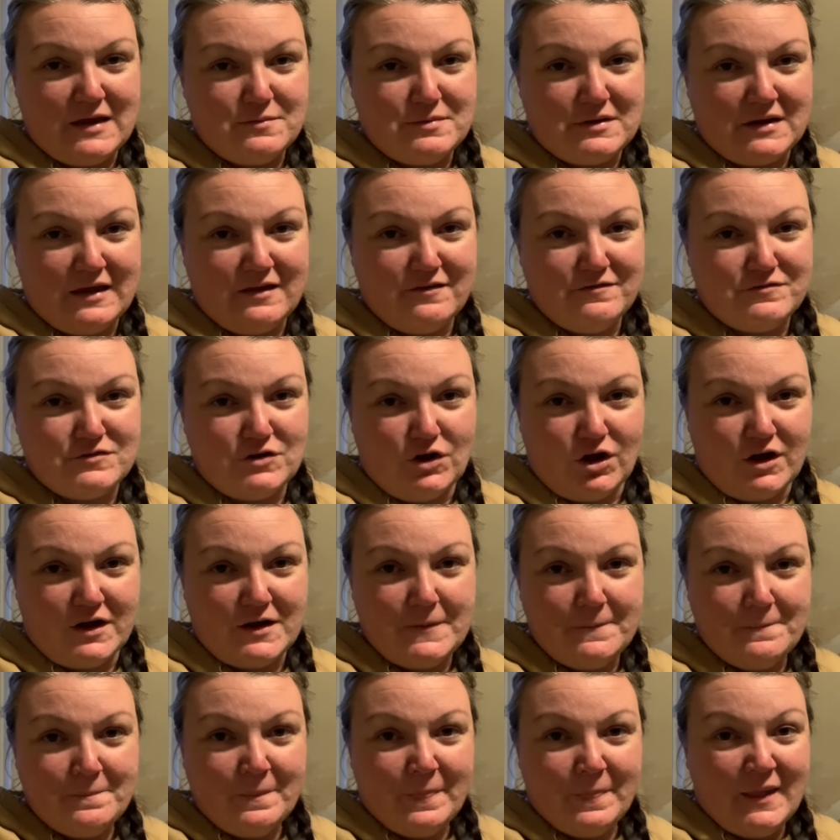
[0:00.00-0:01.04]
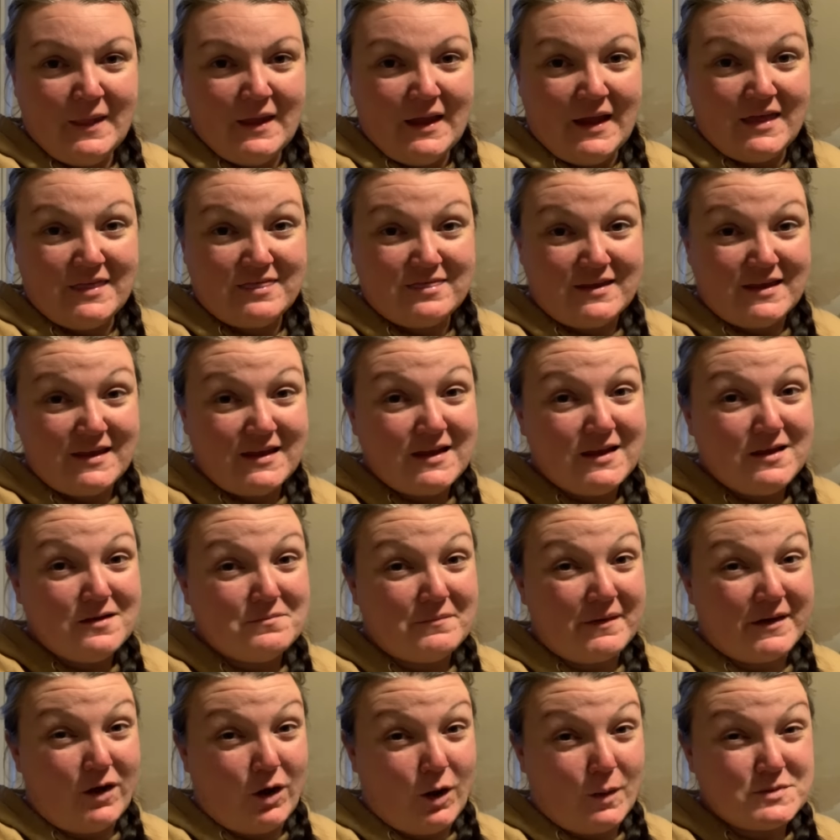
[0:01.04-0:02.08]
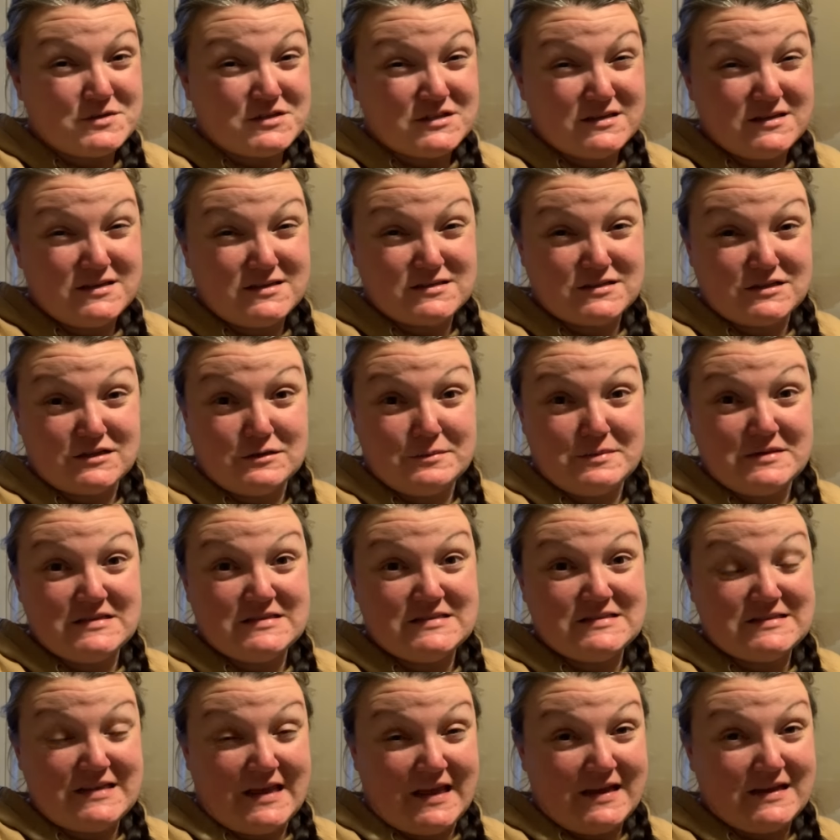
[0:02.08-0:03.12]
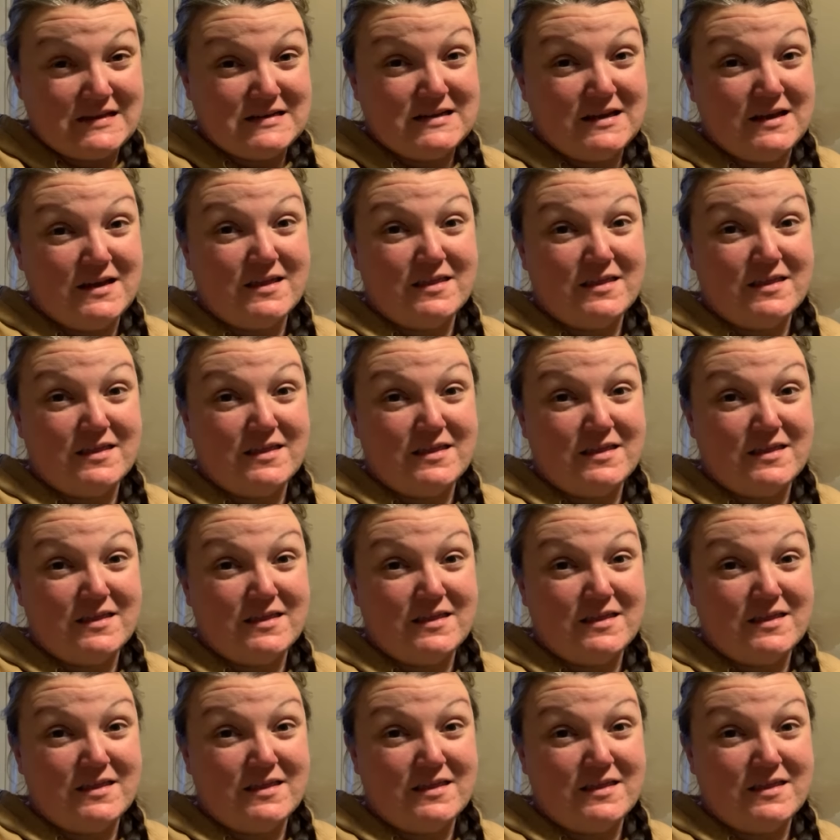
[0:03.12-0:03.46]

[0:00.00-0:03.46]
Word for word: But if not, I think my option is gonna be sand